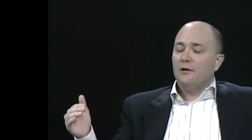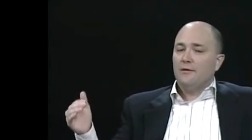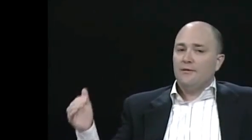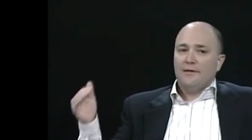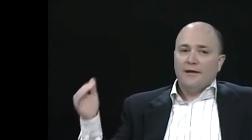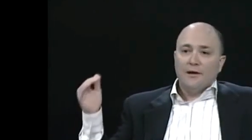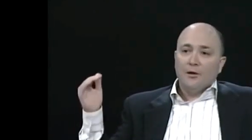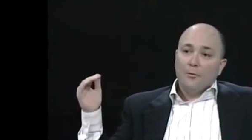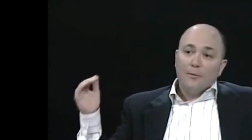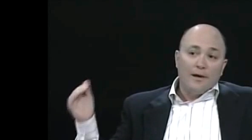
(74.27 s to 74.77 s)

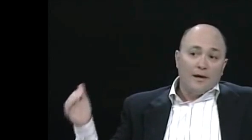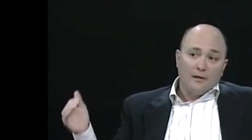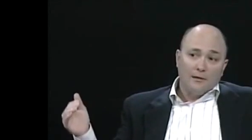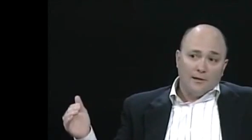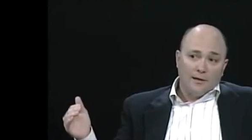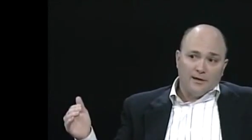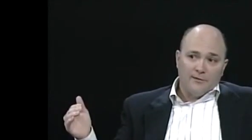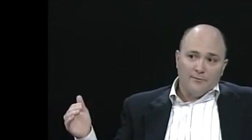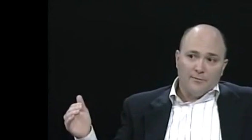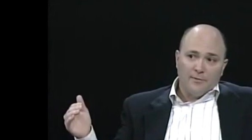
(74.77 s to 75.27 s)
they don't make a
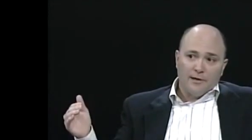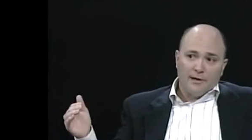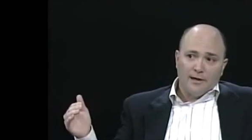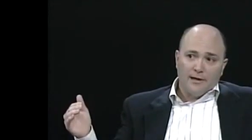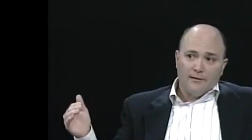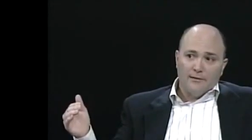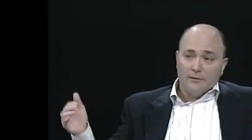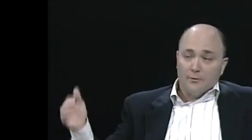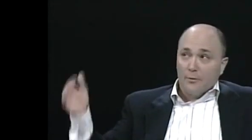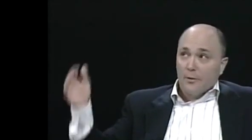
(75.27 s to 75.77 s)
lot of
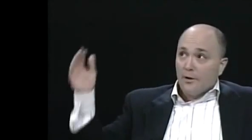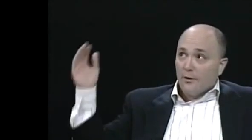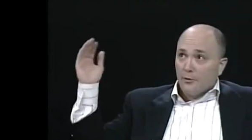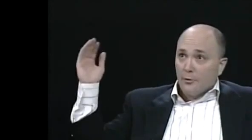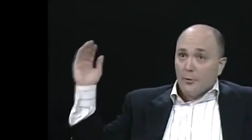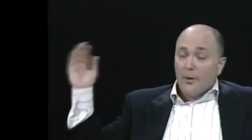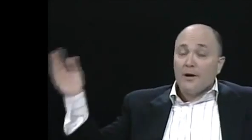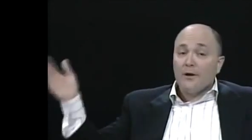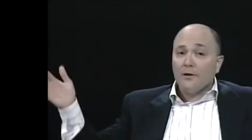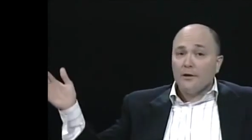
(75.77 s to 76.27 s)
money. The
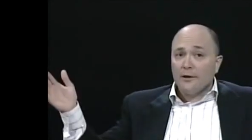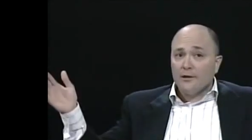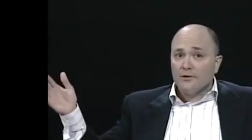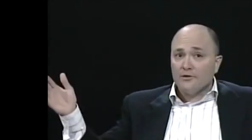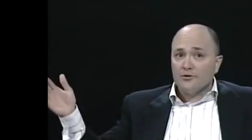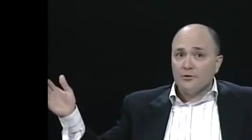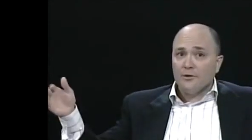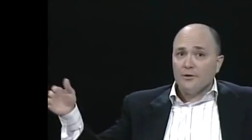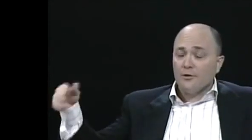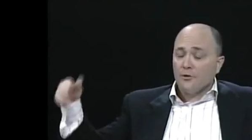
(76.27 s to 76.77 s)
record
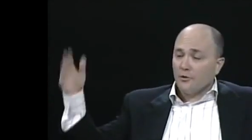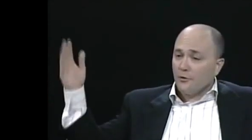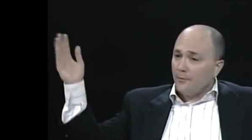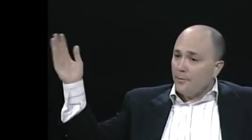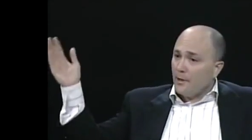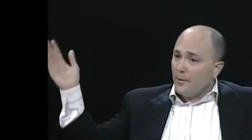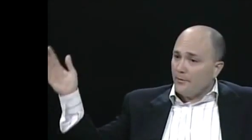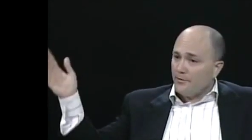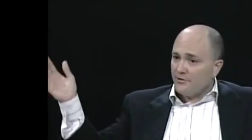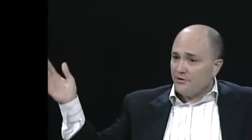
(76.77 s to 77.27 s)
industry or the
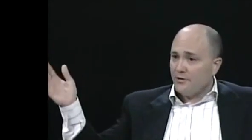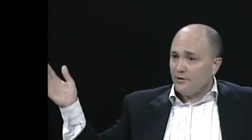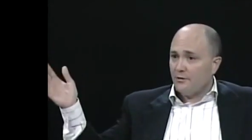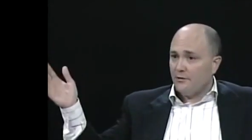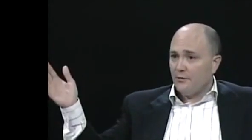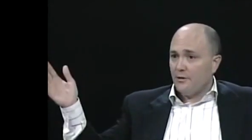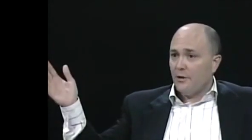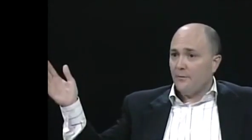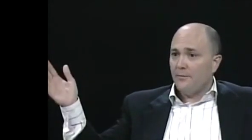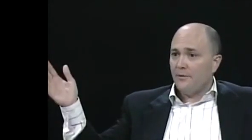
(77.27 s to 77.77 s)

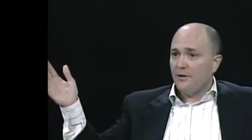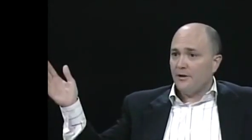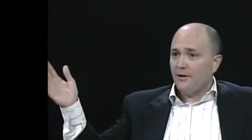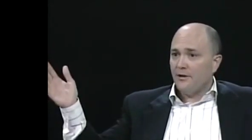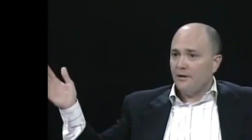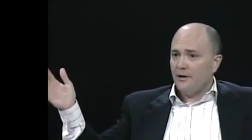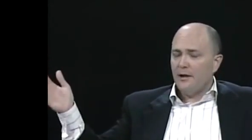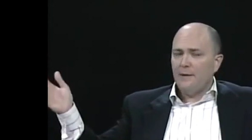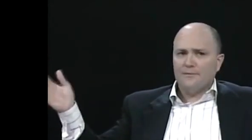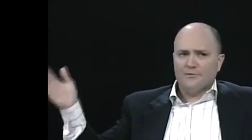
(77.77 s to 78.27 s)
publishing
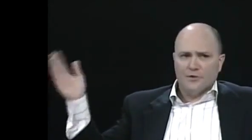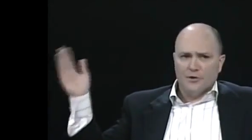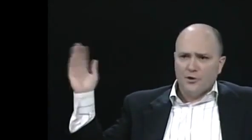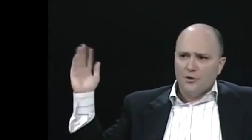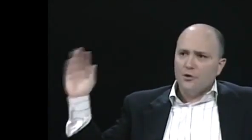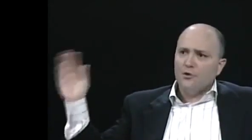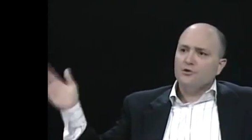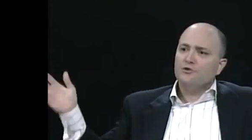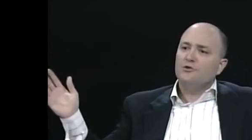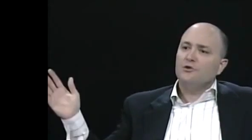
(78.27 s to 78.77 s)
company keeps a
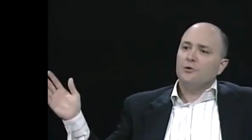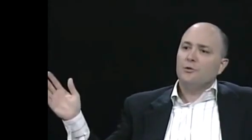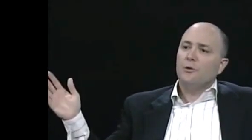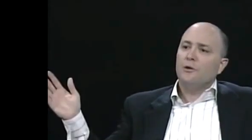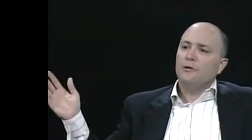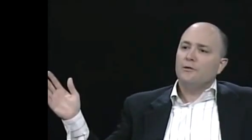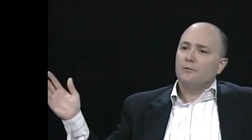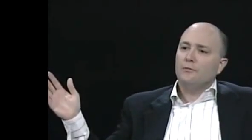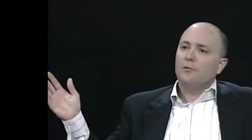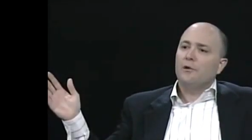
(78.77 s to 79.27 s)
huge
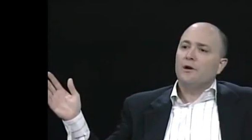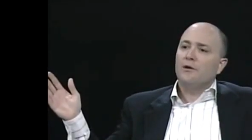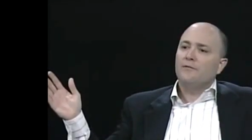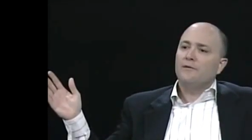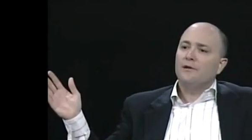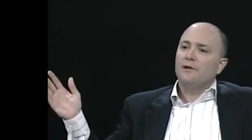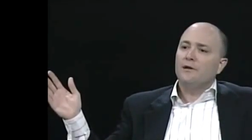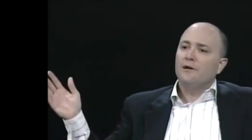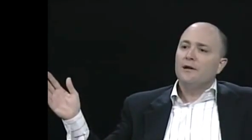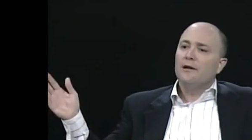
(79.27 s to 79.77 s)
degree of the
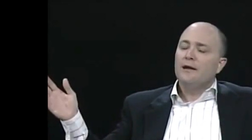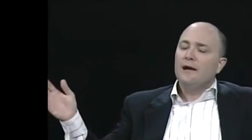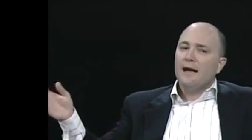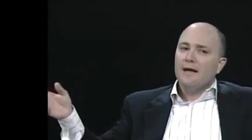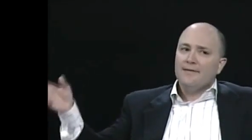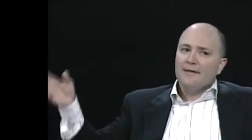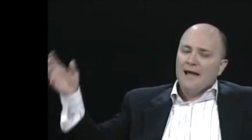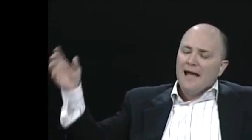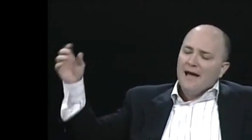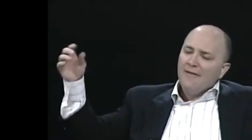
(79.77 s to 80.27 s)
profit.
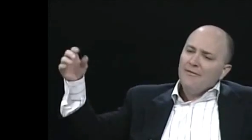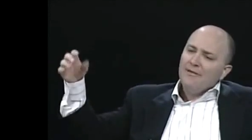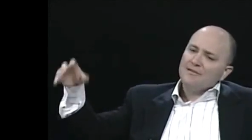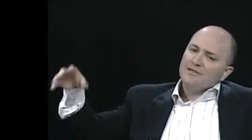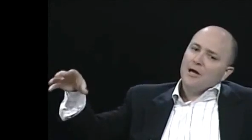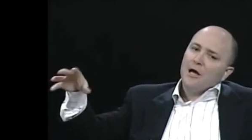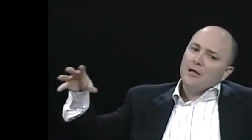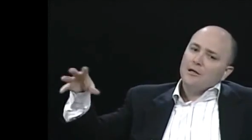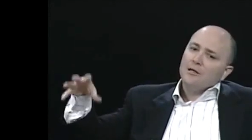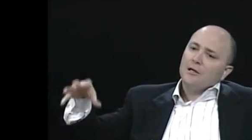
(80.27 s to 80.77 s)
And they have
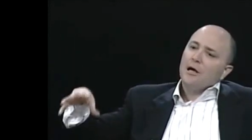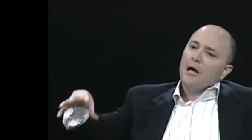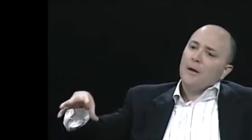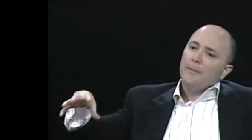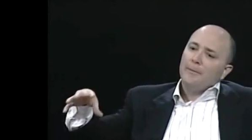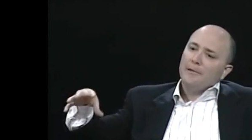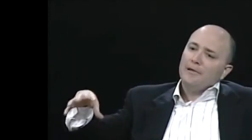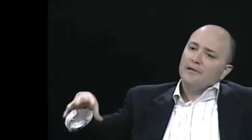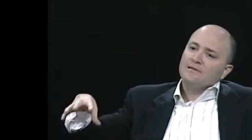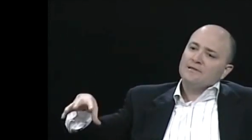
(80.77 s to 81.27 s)
this
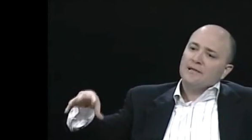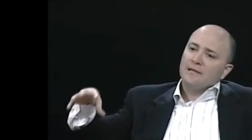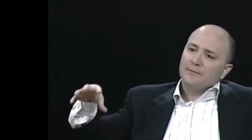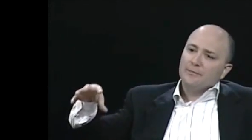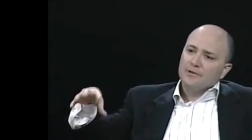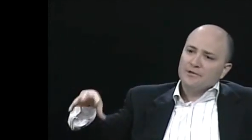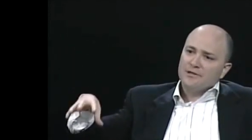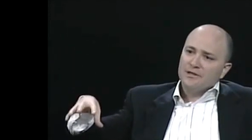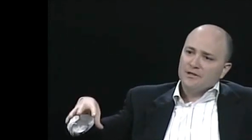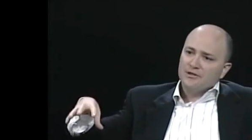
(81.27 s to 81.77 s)
oligopolistic
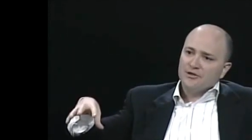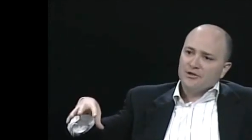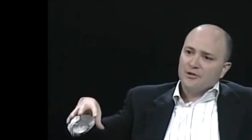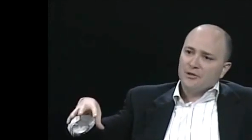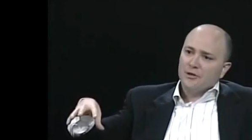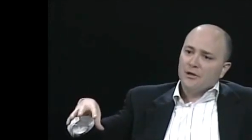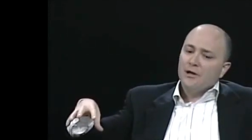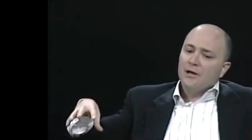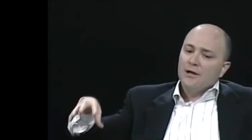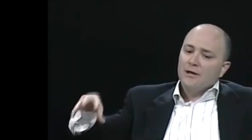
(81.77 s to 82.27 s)

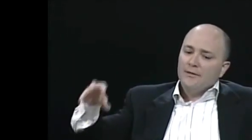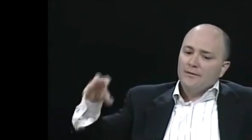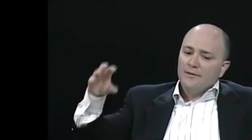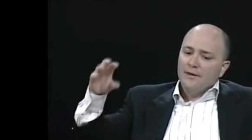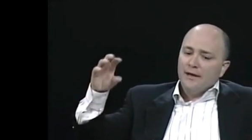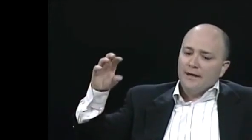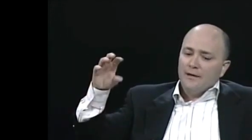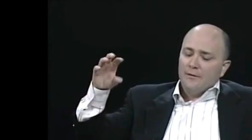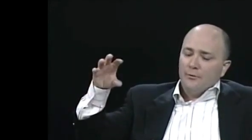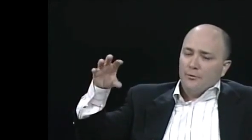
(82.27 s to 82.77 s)
position
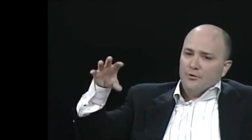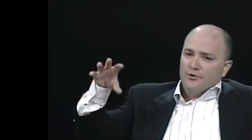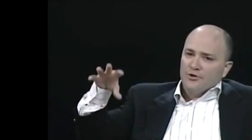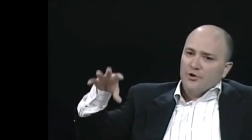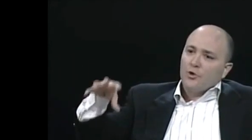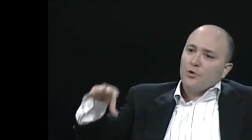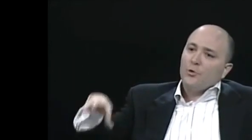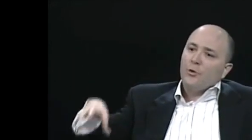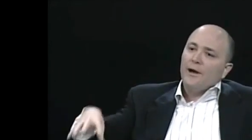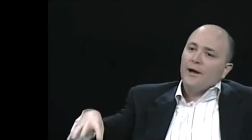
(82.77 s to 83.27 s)
that was
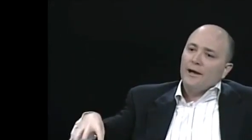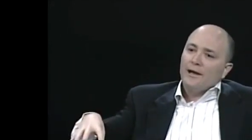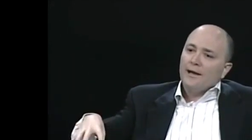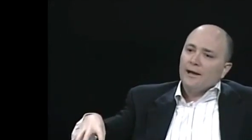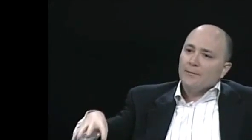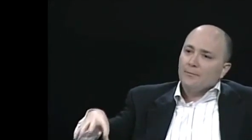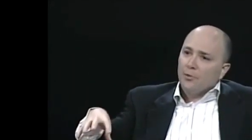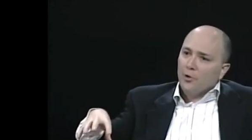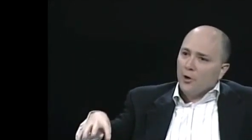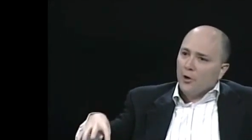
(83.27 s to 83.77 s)
created
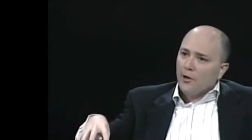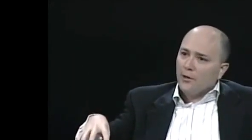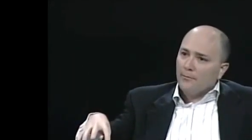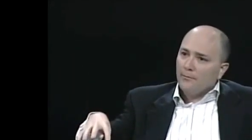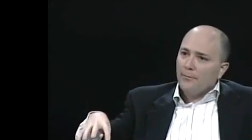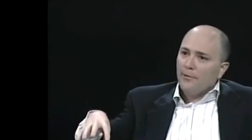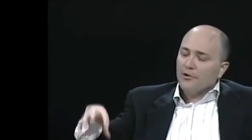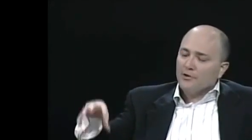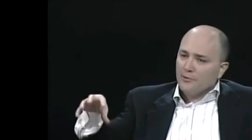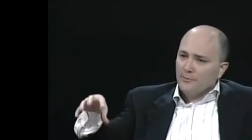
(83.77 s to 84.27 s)
in
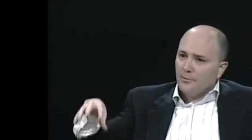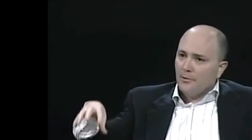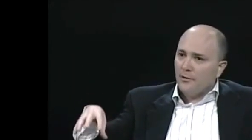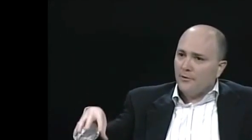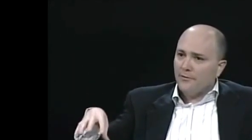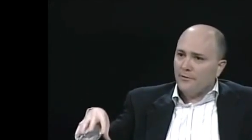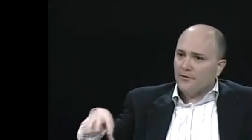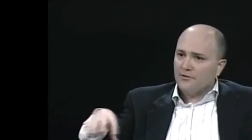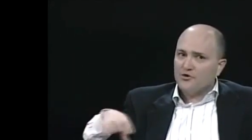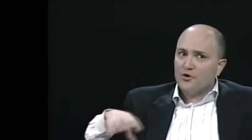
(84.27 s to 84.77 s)
part built
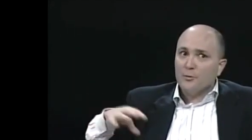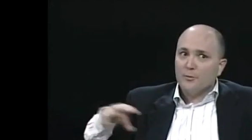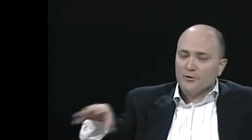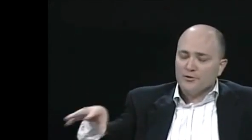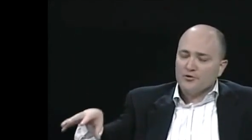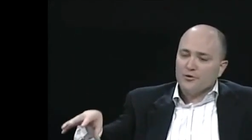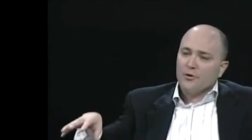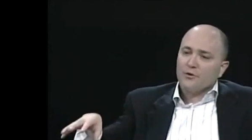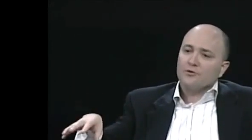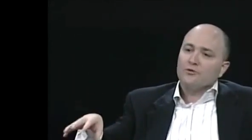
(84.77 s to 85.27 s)
upon the
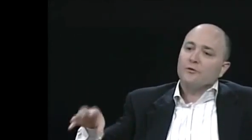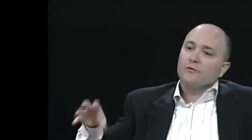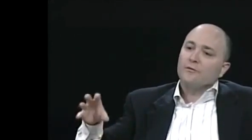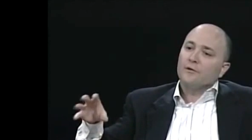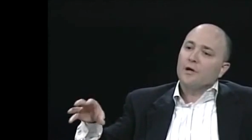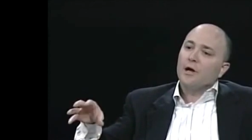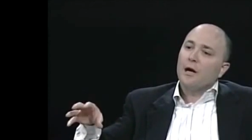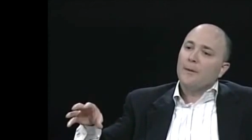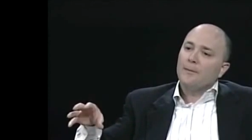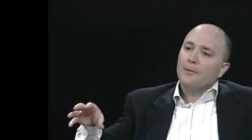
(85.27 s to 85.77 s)
superstructure of
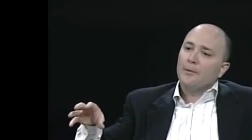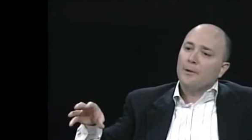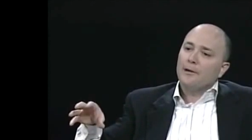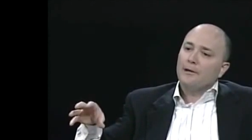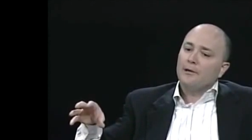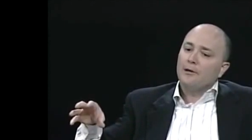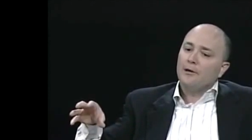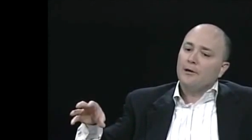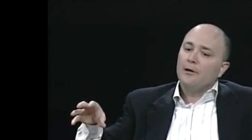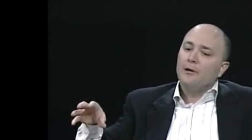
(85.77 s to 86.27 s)
the copyright
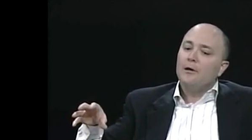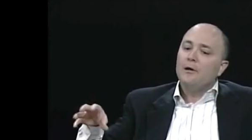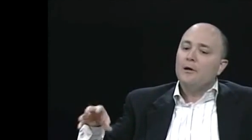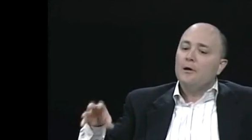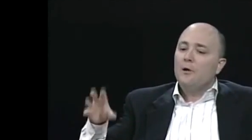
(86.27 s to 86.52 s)
law.